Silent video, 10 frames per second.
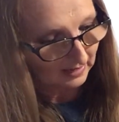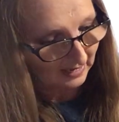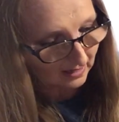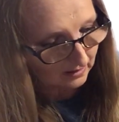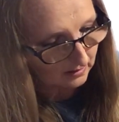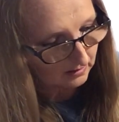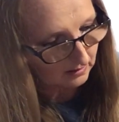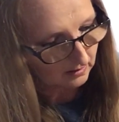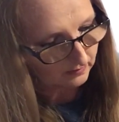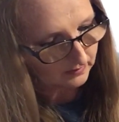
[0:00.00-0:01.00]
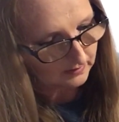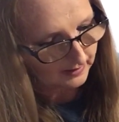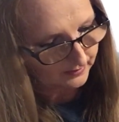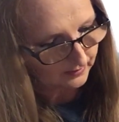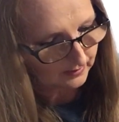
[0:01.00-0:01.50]
end of the
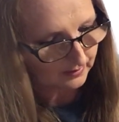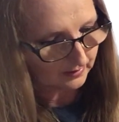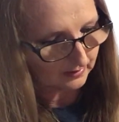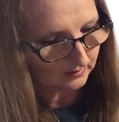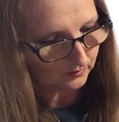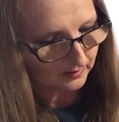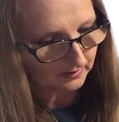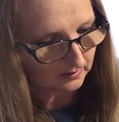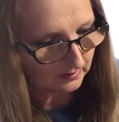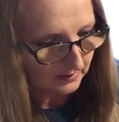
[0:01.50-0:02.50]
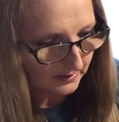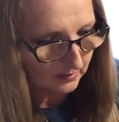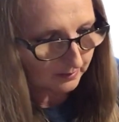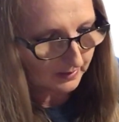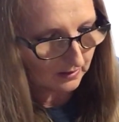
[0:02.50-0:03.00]
center is where it's a
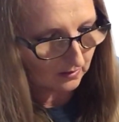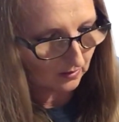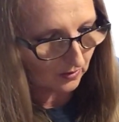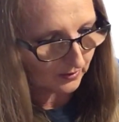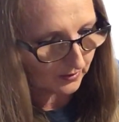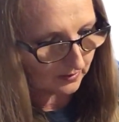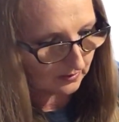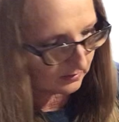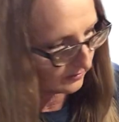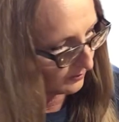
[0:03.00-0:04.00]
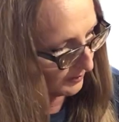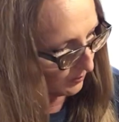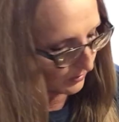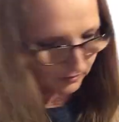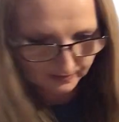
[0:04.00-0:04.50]
little bit harder, a little bit
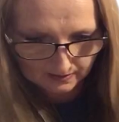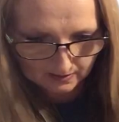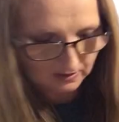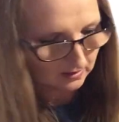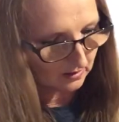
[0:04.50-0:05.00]
more tricky